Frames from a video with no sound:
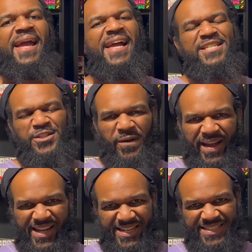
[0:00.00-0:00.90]
And so
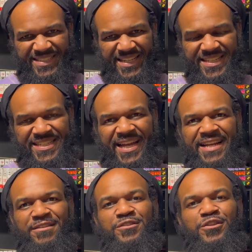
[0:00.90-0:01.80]
I gotta say shout
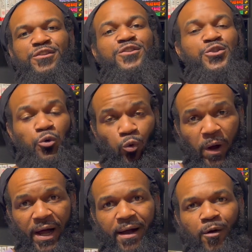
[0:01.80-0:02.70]
out to the
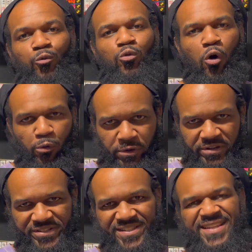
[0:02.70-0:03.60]
Suwa
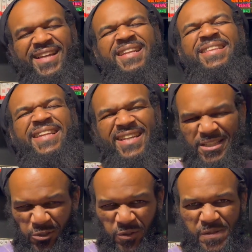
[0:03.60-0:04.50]
warriors, the
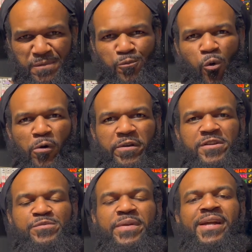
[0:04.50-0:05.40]
elusive
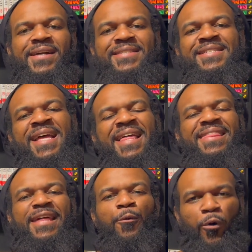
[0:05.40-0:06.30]
warriors, because
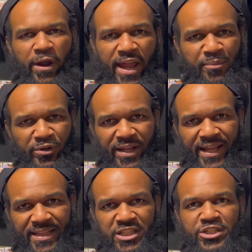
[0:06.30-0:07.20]
they were able to
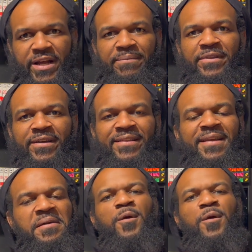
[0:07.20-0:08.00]
get the job done.